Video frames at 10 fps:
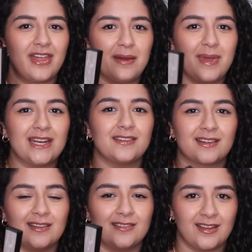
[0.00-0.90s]
that man is
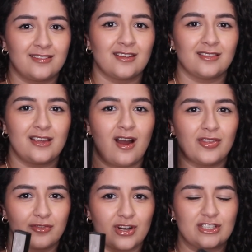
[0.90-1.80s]
consistently on
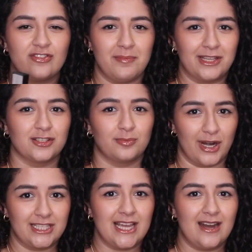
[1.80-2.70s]
the verge of a mental
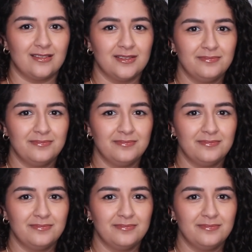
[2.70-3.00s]
breakdown.